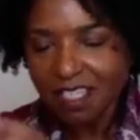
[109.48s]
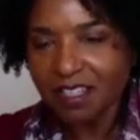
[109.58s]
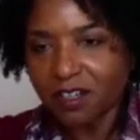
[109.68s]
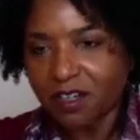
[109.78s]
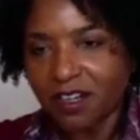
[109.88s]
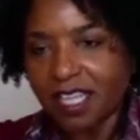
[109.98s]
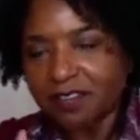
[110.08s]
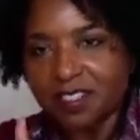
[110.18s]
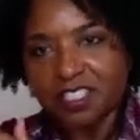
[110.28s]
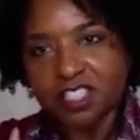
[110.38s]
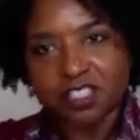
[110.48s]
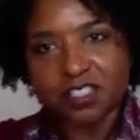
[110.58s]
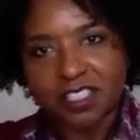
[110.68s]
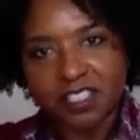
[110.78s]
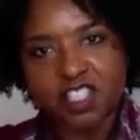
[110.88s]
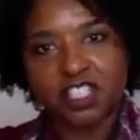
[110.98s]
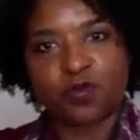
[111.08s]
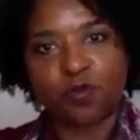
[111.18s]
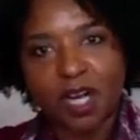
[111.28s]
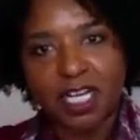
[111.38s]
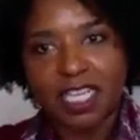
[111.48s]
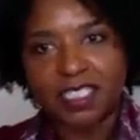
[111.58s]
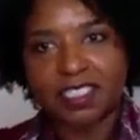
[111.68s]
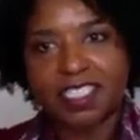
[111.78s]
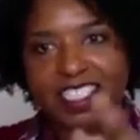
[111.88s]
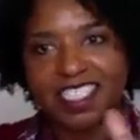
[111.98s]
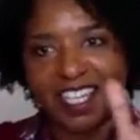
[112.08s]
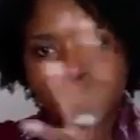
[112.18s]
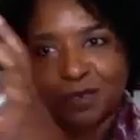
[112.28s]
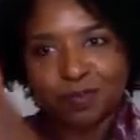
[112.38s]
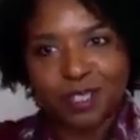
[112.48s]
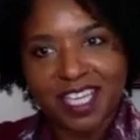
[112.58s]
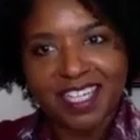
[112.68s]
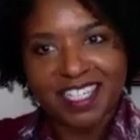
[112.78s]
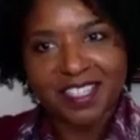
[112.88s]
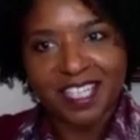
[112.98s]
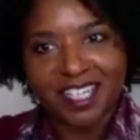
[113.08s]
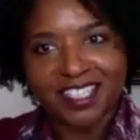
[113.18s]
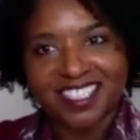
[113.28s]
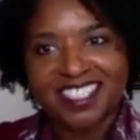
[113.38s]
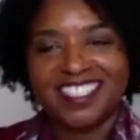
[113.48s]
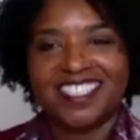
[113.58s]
that our elephant, it's just running, just put that in there.